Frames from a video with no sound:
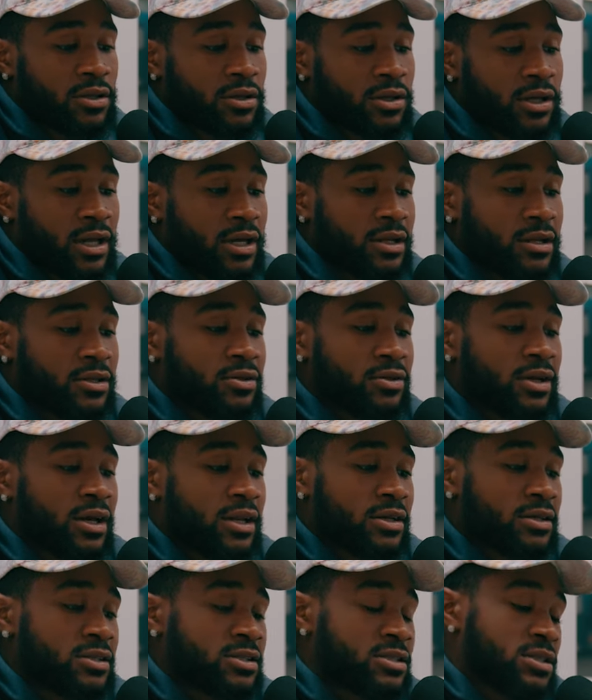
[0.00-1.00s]
you gotta, you
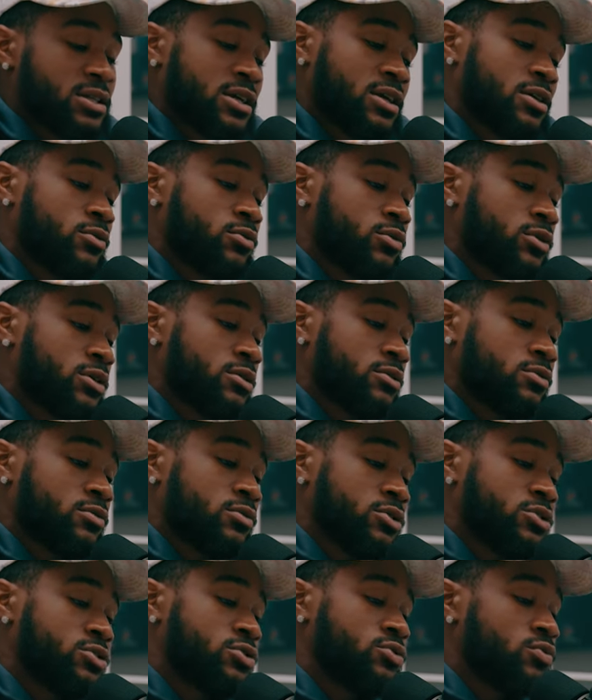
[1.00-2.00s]
gotta understand what,
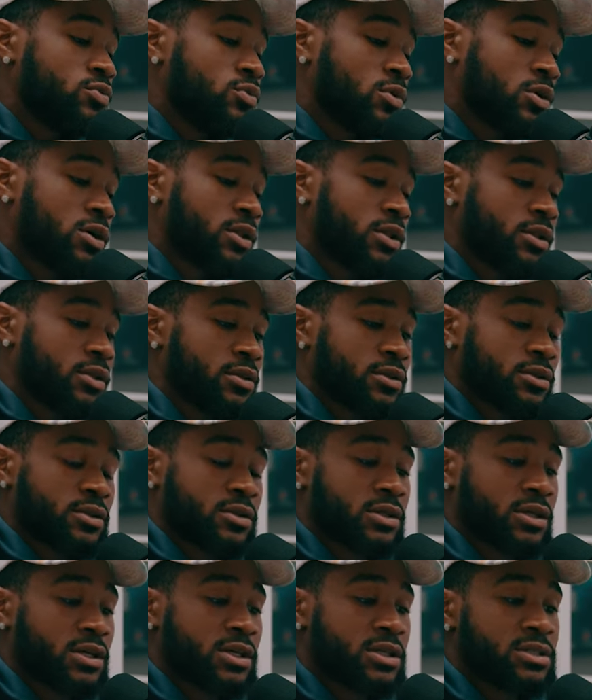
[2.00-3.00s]
what you want
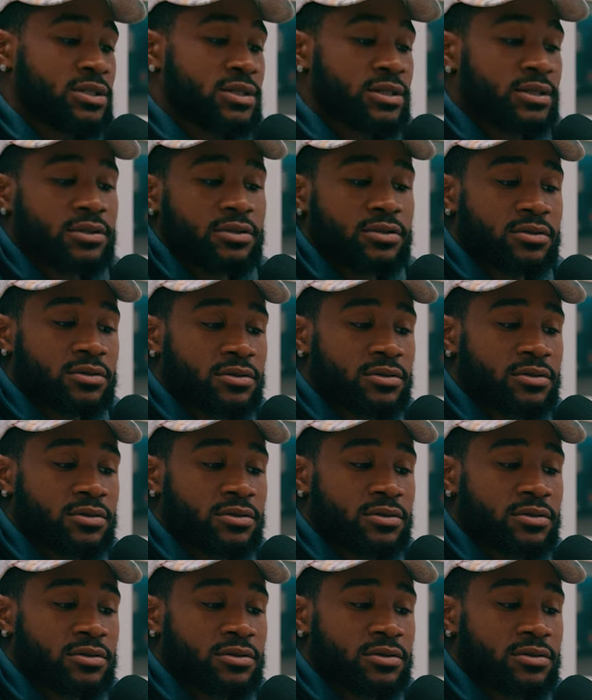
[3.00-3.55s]
isn't